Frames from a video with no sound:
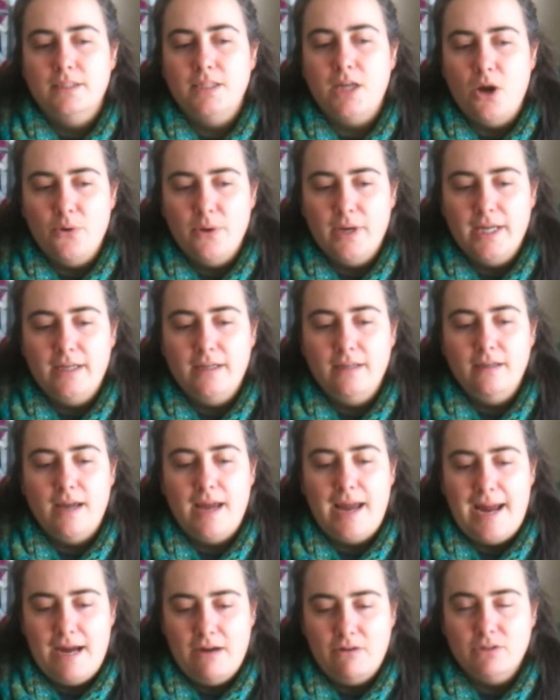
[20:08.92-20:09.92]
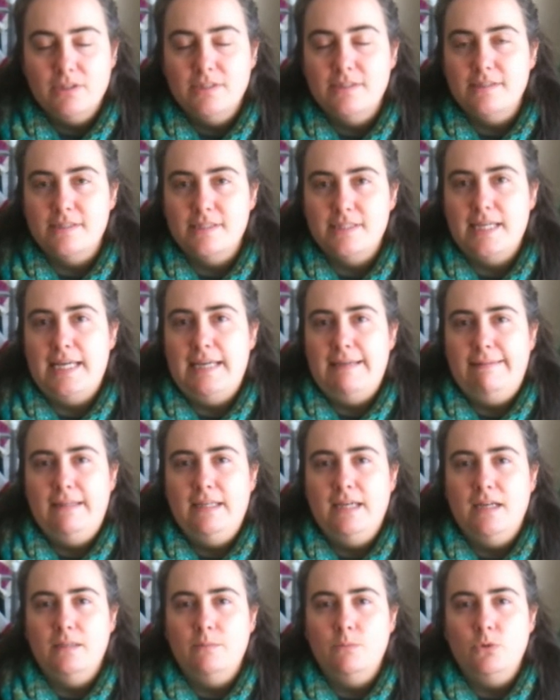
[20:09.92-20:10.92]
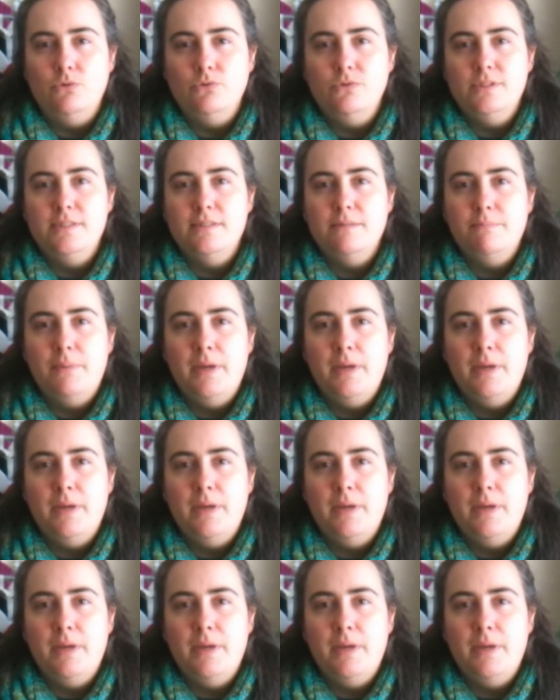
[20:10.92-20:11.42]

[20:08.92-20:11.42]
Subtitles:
going out and seeing the animals,